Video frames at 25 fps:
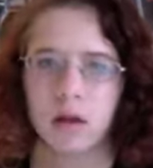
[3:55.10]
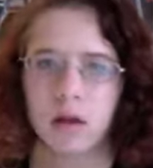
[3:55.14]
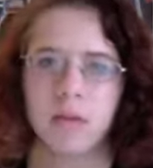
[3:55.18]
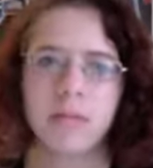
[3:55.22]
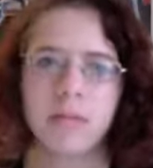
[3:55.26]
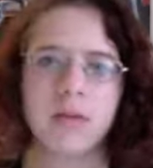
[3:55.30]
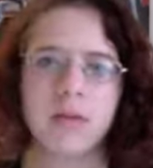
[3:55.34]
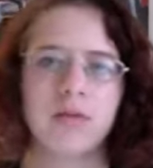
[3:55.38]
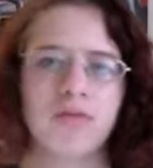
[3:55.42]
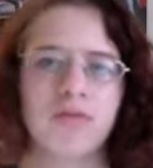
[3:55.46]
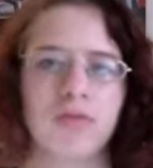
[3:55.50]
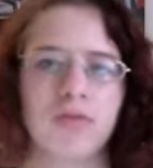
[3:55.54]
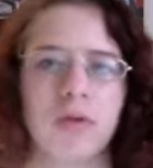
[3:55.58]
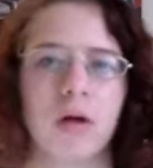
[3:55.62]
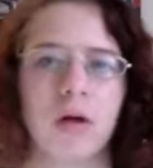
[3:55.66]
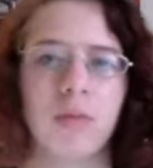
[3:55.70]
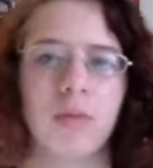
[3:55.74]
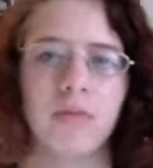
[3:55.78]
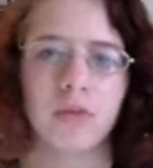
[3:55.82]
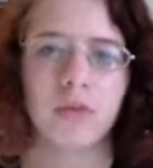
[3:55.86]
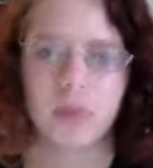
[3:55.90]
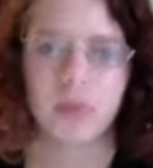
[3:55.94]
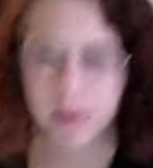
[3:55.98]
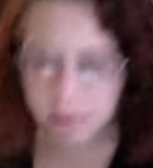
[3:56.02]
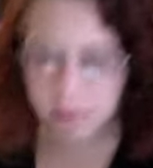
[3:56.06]
It's just
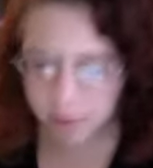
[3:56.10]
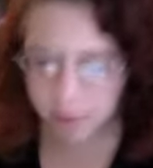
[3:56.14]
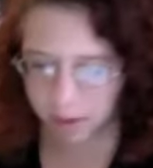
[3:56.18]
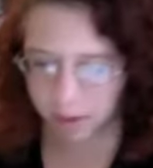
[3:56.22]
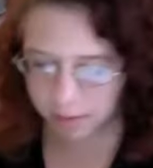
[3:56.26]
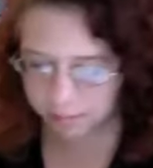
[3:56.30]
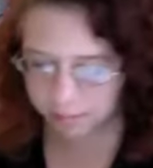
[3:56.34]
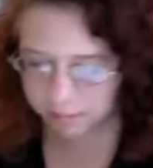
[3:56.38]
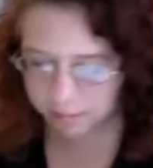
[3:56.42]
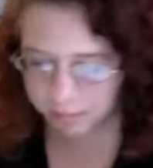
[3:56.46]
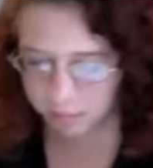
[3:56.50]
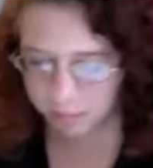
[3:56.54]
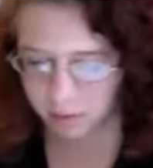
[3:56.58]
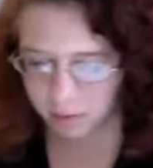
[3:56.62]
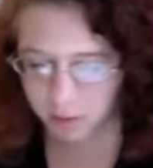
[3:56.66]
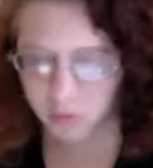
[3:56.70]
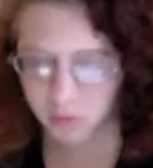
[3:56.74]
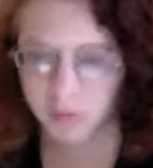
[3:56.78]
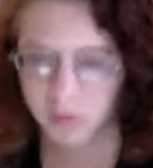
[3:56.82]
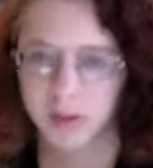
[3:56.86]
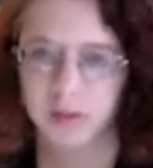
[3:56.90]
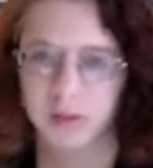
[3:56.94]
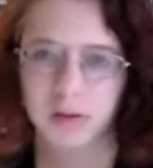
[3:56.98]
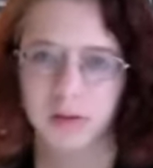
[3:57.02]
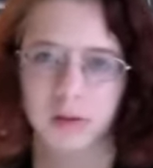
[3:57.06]
helpful that way.
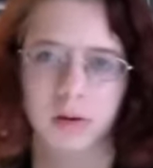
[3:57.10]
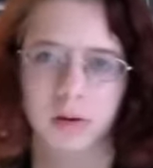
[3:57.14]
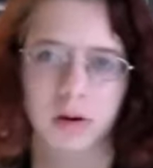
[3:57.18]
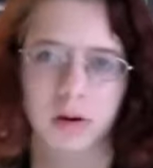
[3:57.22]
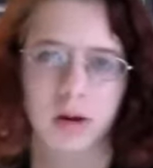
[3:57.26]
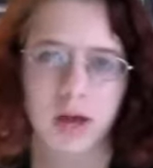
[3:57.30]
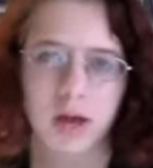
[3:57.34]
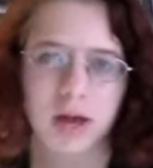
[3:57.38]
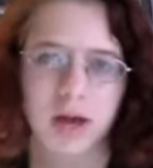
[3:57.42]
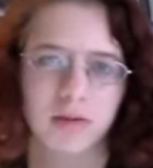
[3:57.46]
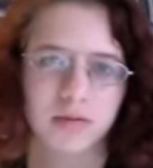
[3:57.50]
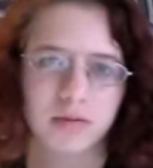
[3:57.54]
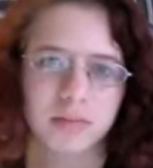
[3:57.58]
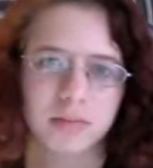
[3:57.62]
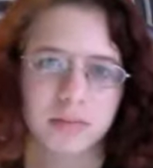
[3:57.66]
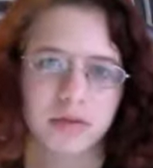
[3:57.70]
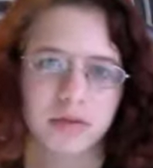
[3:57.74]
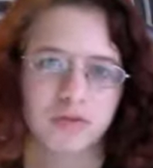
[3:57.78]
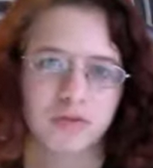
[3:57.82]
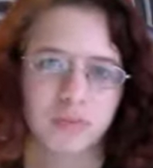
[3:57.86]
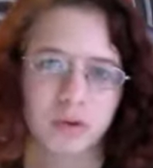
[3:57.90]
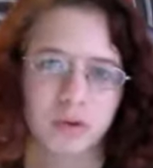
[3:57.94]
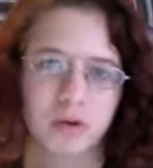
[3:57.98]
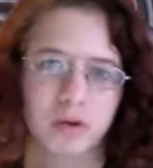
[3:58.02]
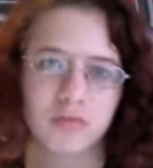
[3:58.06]
Otherwise, they're going to have a
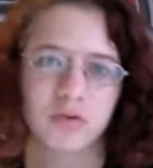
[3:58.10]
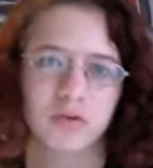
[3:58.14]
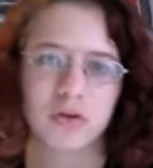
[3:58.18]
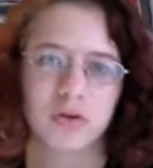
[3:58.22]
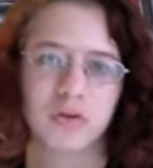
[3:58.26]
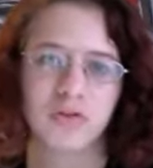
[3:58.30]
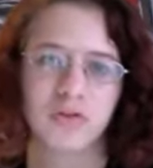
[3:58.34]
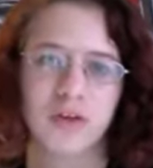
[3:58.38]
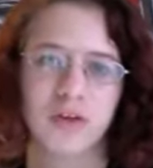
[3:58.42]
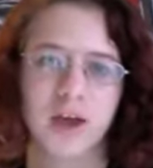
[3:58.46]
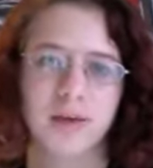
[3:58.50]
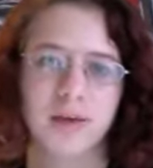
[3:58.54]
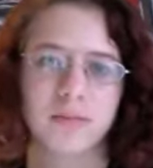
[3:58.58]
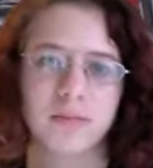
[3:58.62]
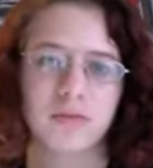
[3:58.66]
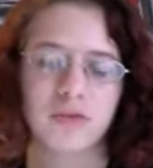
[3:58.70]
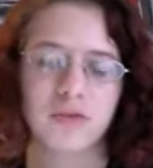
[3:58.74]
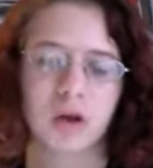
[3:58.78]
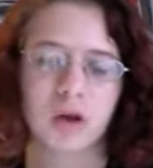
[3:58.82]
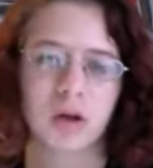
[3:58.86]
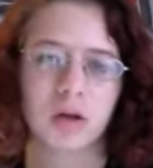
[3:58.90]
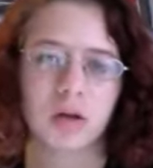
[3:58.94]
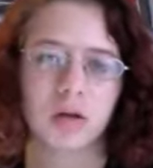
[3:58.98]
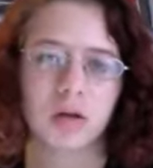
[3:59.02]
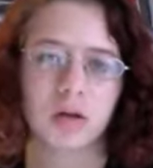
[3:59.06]
much more difficult time
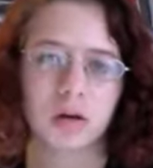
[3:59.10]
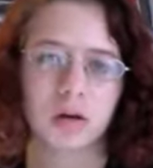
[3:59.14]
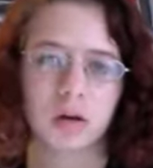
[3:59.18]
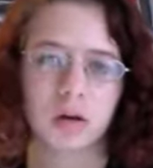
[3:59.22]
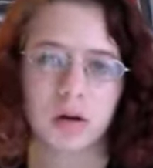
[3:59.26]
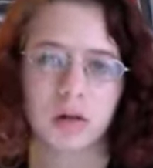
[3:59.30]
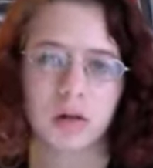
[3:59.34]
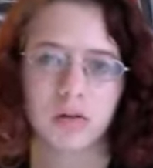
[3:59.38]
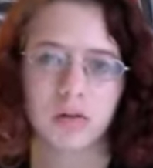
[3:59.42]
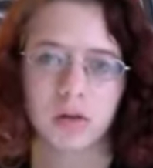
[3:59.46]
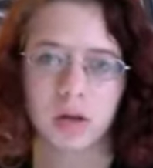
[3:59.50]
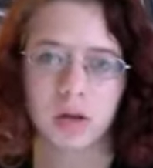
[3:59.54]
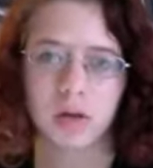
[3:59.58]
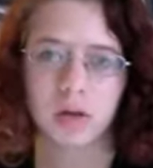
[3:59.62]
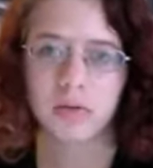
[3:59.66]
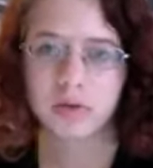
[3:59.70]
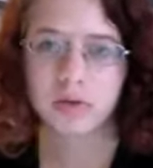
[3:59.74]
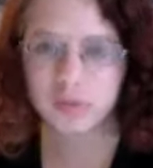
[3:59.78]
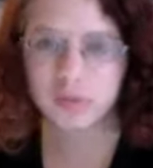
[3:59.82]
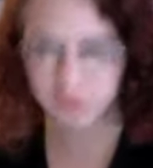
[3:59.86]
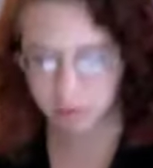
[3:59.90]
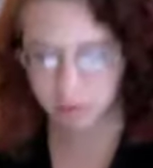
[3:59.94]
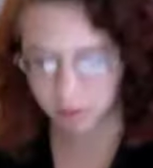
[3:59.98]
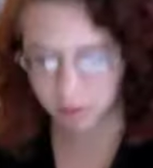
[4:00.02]
trying to learn another language.